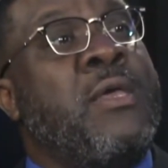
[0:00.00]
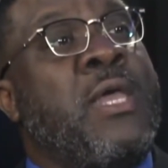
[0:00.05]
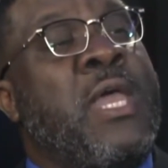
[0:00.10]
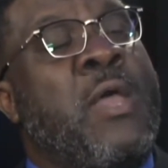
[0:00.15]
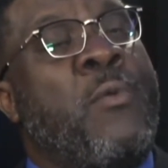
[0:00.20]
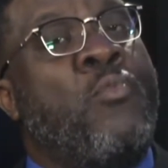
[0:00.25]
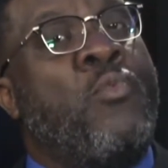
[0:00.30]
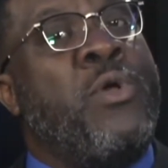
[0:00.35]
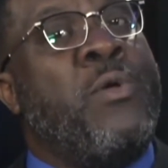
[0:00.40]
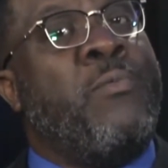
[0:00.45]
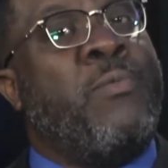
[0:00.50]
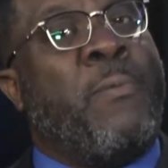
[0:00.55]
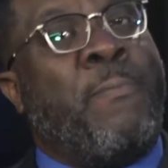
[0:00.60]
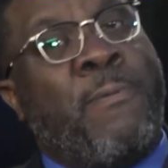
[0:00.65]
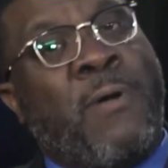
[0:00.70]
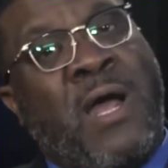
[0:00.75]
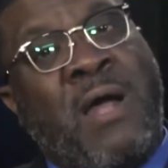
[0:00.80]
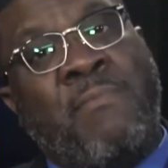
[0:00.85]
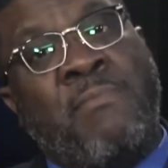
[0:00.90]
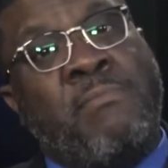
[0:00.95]
And the
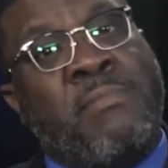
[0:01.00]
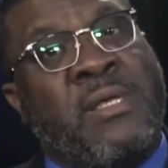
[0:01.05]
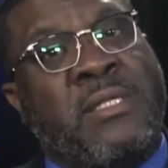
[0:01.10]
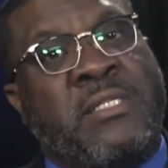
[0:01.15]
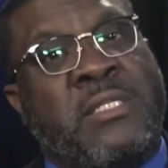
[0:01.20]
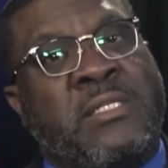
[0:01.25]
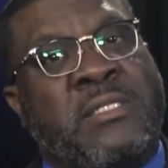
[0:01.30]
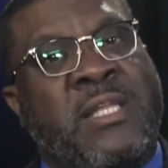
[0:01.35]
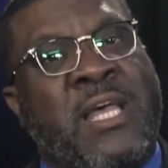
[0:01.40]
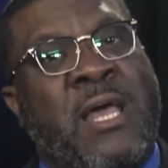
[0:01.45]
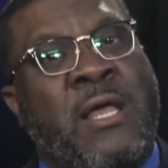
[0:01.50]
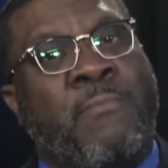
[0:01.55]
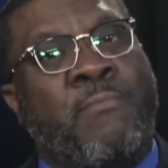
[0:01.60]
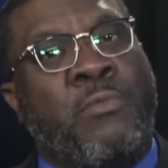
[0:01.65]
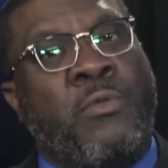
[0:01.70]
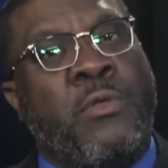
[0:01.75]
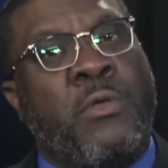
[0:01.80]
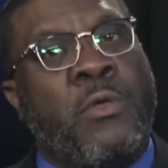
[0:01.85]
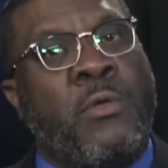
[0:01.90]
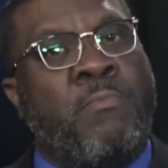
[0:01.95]
problem is that
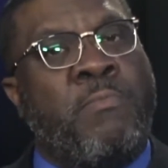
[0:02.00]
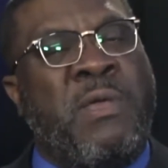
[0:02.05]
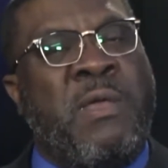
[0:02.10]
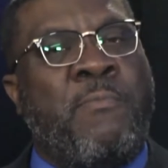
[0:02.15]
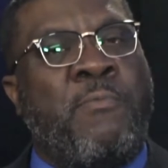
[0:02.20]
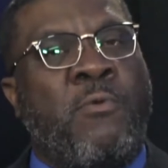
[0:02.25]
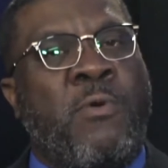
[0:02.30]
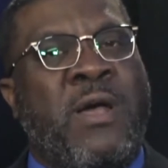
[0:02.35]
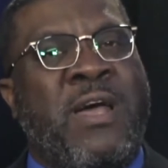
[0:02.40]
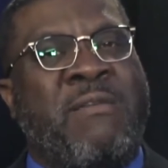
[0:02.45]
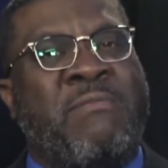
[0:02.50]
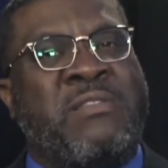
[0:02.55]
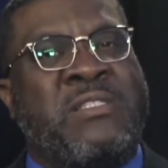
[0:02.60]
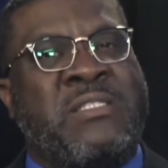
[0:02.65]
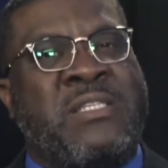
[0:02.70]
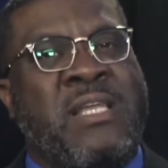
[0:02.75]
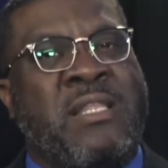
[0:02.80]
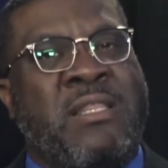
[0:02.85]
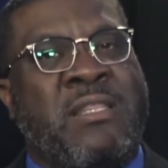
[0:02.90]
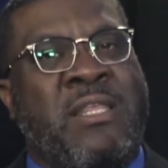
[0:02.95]
people have
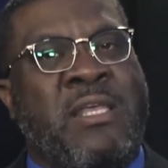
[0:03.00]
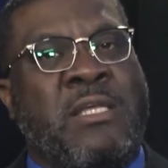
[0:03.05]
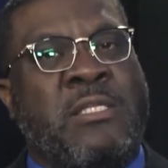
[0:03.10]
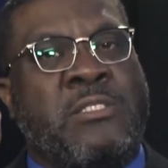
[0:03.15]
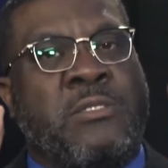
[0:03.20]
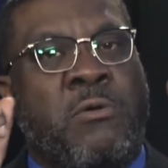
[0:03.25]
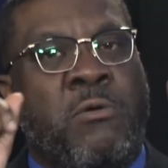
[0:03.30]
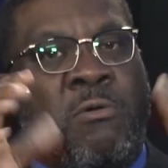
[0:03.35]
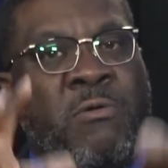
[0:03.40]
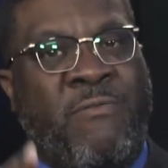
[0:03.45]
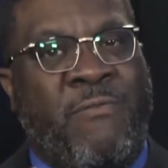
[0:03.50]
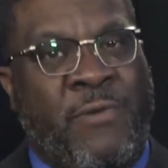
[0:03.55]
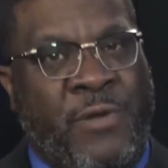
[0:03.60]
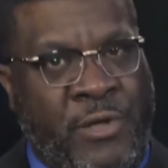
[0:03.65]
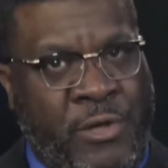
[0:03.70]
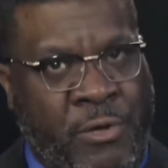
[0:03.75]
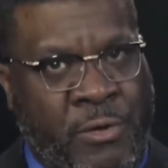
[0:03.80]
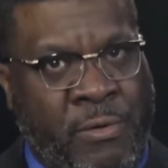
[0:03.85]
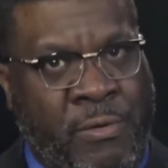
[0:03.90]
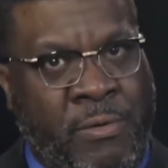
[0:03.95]
said things over
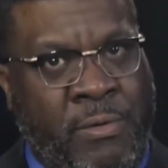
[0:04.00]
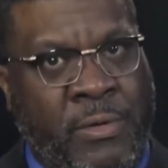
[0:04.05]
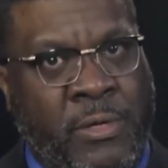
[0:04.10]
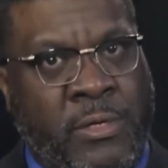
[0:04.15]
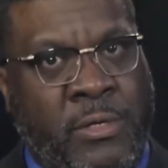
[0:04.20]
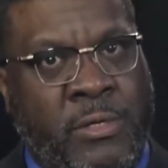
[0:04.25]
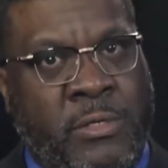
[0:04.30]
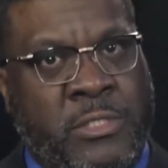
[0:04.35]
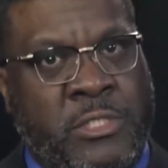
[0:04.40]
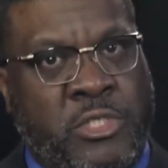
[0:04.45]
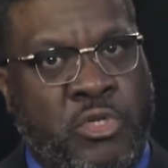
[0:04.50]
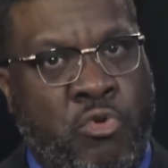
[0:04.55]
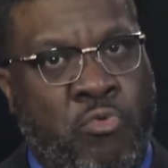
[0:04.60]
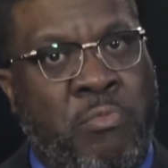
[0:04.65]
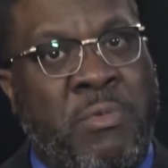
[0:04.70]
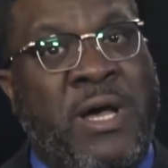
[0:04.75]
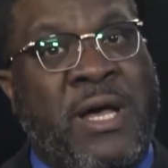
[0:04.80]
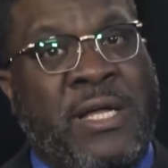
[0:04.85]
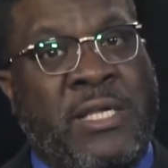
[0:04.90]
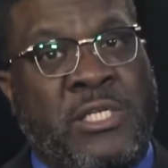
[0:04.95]
you so
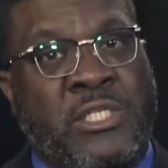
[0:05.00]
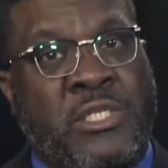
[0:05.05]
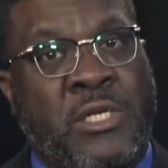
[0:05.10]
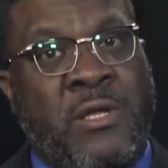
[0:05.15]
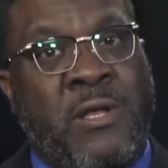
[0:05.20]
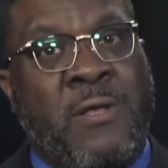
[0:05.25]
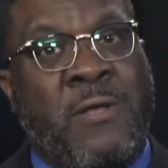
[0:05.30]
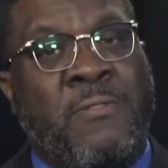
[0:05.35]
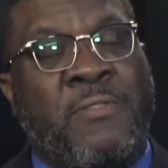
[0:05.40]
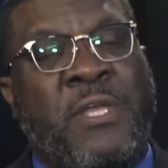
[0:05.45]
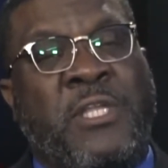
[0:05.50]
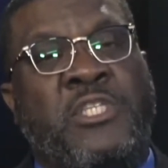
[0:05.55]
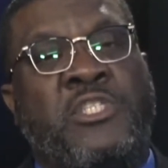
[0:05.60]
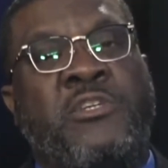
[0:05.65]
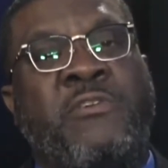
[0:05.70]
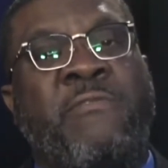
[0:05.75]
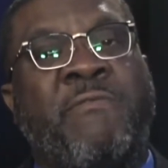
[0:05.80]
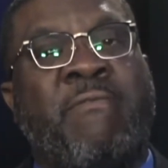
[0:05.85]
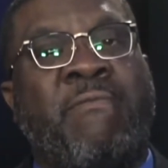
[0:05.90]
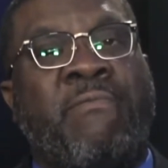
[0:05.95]
much that
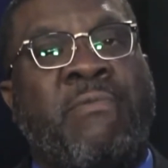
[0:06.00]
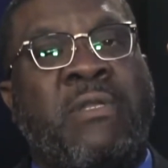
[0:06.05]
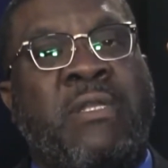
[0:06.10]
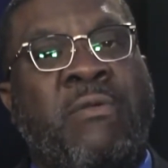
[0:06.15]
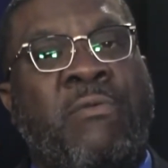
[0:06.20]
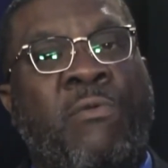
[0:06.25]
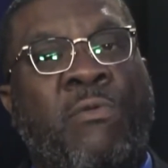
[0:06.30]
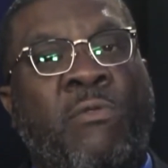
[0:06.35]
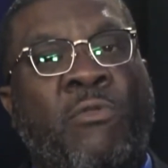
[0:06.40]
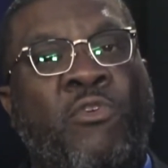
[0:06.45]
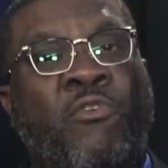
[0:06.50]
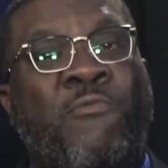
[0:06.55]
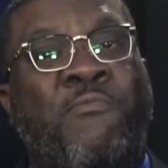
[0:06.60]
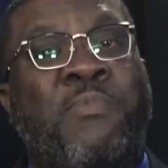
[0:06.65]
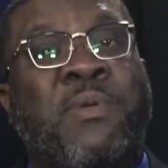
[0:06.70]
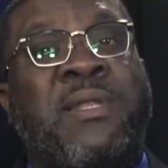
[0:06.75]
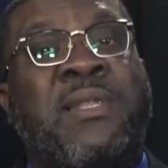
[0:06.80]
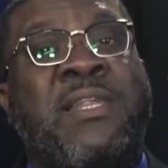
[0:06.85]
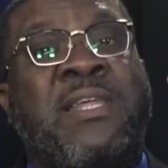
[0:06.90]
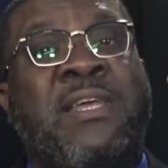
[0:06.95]
you
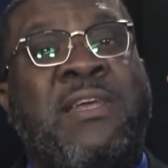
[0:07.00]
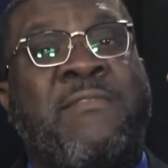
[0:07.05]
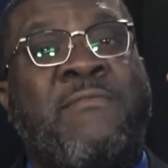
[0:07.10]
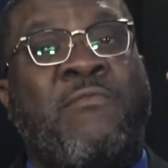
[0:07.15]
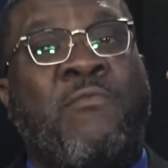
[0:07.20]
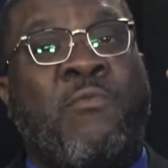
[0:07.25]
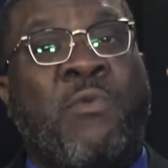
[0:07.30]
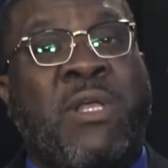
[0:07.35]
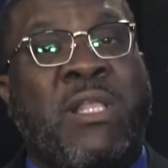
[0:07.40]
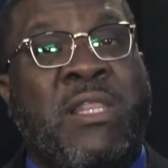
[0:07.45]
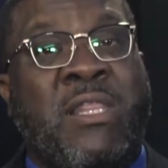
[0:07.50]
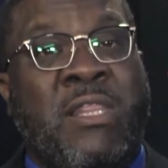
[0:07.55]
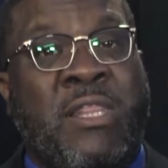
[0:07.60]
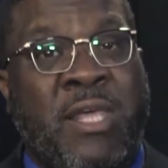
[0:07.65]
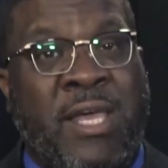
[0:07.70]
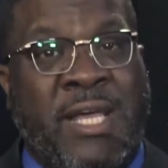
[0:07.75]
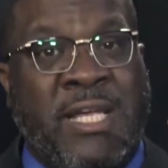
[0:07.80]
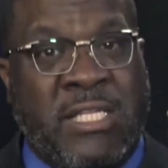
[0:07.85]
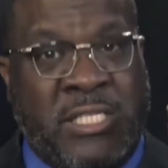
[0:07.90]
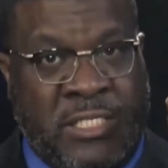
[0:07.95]
believed what
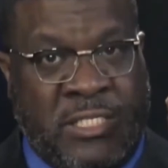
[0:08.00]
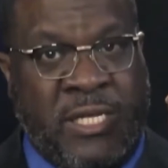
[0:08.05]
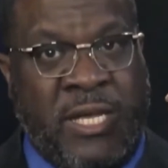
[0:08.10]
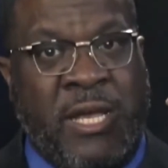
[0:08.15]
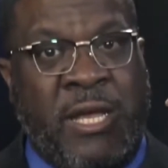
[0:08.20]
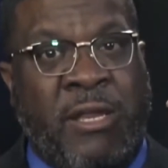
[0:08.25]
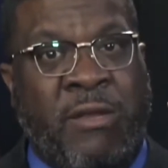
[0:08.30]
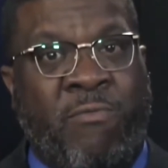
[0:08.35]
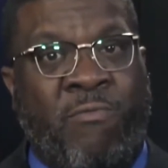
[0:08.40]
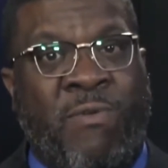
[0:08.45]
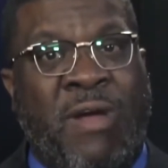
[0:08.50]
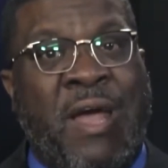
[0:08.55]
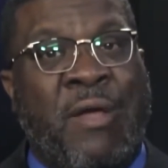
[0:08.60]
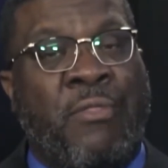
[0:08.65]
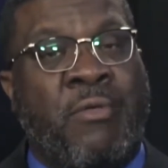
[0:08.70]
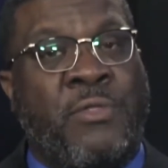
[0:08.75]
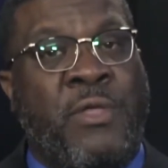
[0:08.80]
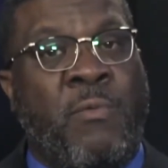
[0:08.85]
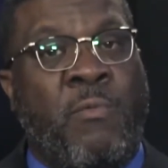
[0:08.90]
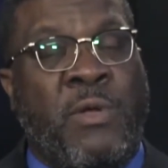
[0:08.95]
they said
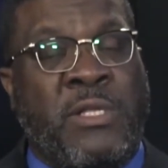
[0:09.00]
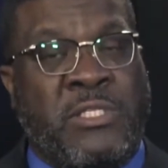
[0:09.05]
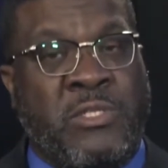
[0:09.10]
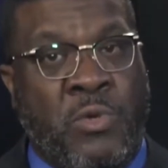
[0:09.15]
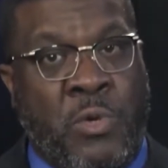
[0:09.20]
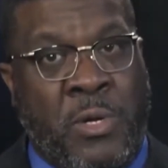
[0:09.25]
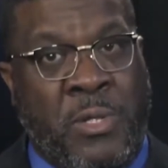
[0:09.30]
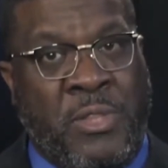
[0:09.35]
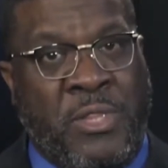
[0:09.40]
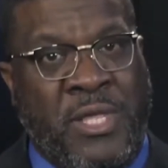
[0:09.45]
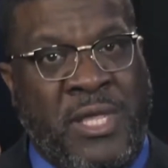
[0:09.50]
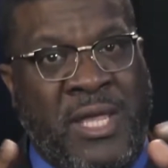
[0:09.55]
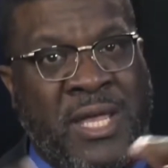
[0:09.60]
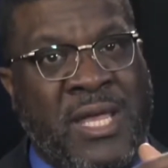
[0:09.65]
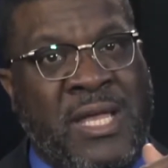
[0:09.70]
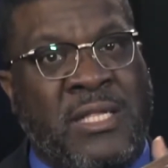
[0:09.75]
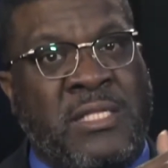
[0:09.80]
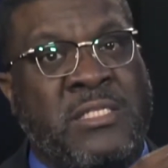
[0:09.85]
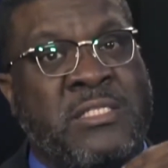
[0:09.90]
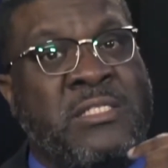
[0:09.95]
rather than what's on the
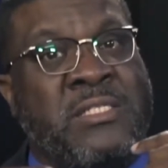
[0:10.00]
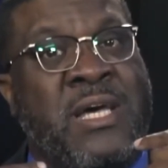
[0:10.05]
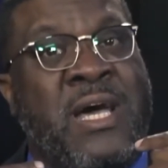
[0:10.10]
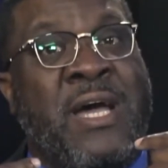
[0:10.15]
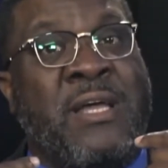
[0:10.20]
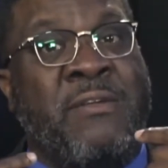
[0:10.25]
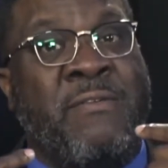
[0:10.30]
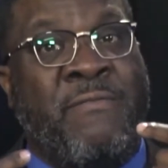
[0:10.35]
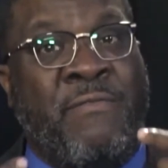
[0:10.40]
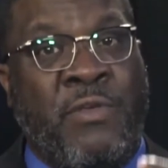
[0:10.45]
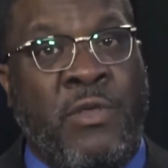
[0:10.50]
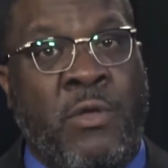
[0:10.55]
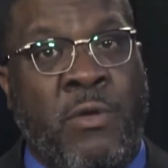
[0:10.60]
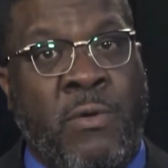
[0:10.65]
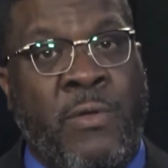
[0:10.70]
inside of you.